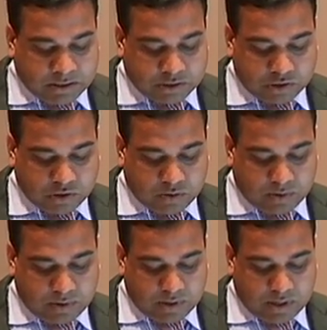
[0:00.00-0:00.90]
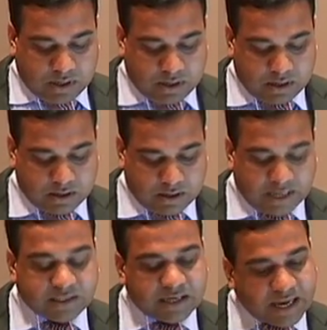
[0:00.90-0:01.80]
So
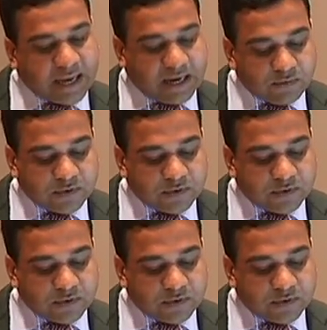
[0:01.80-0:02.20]
I think I end